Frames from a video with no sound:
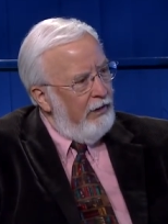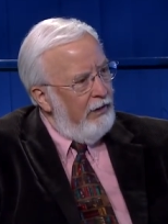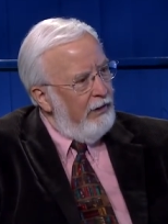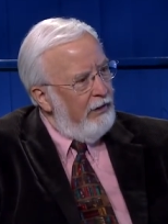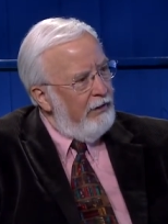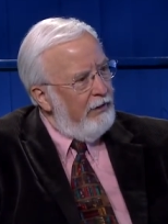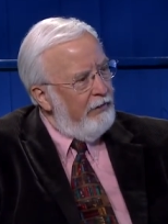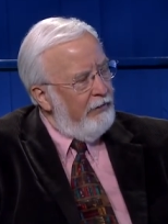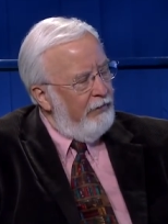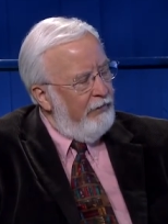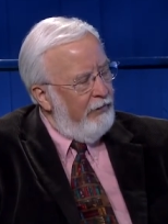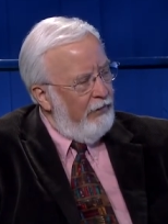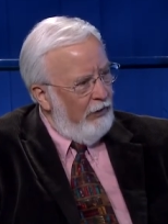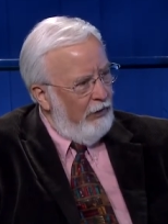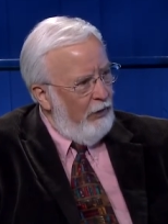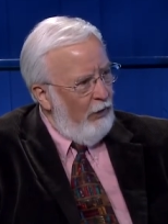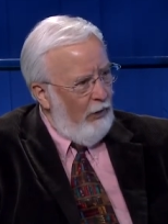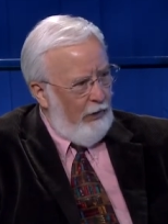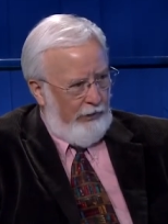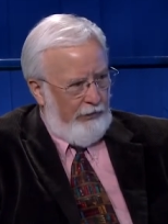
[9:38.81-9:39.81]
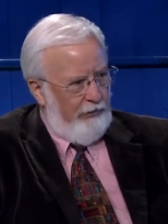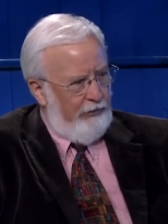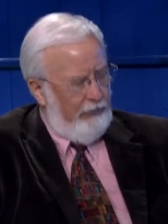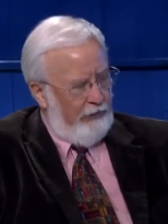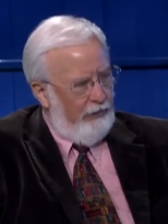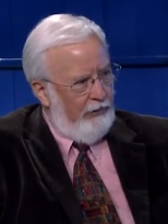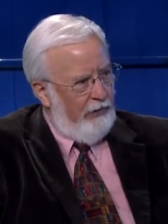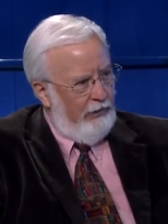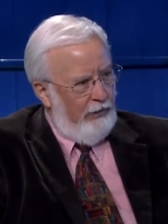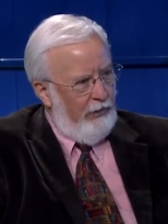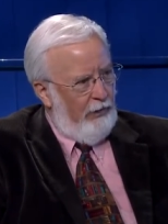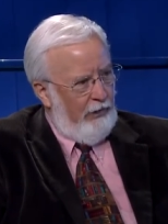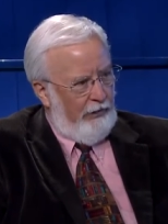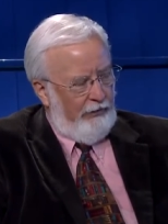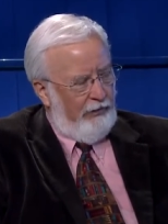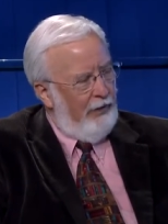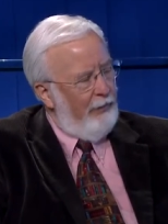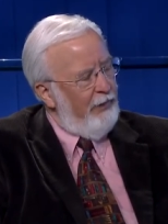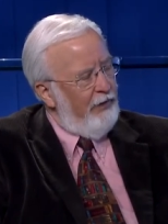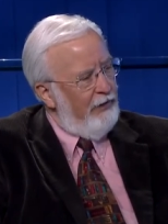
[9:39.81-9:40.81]
in the north, to the
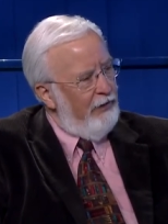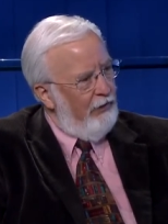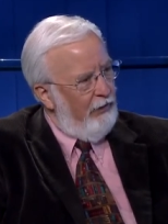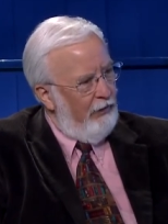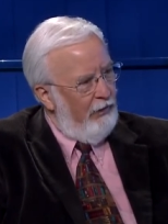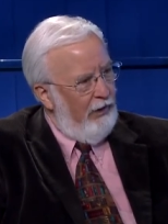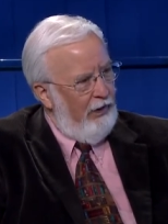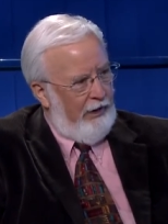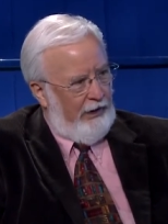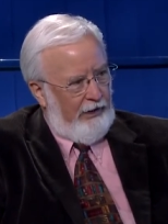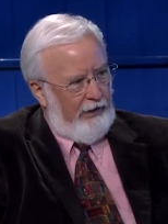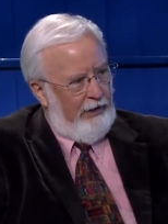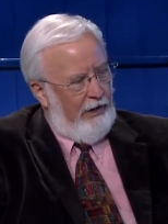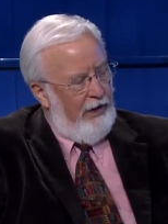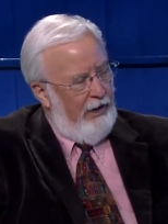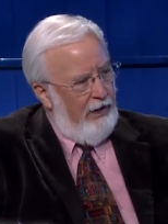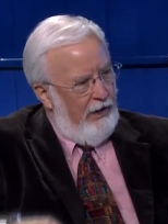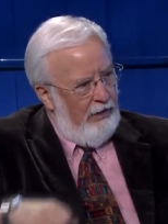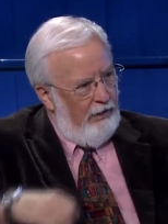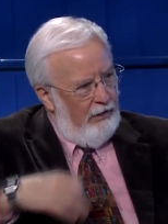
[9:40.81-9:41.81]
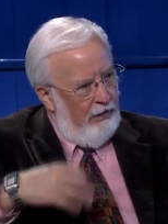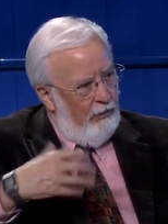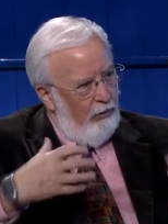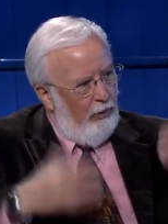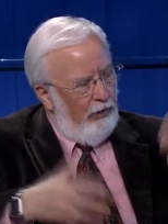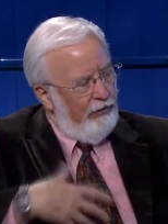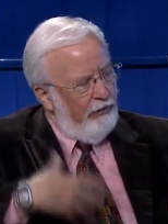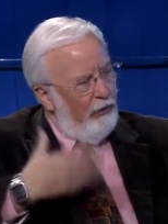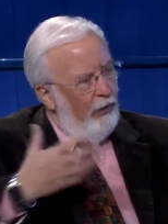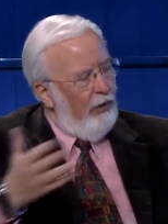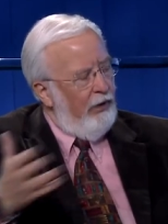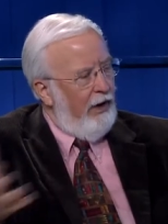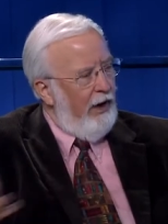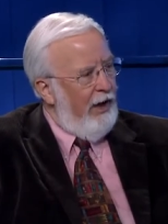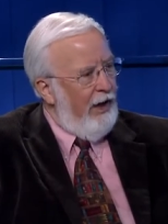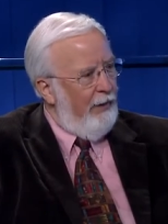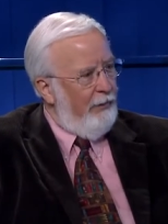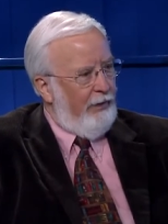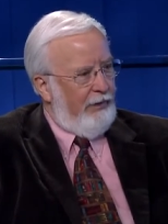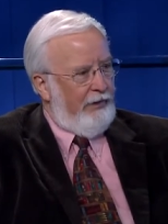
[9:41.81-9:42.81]
north, up in Ukraine. What's going to
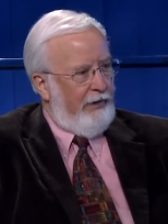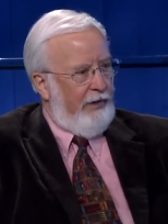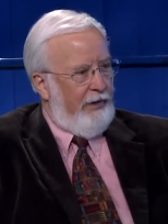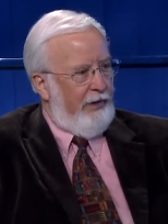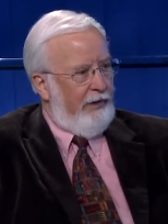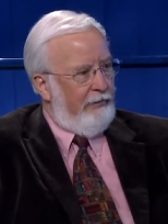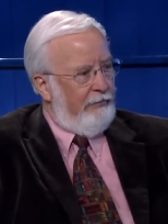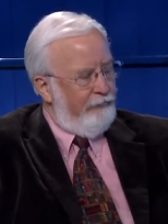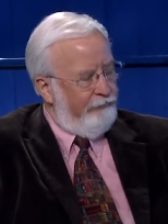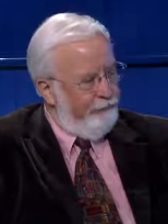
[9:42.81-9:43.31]
happen there?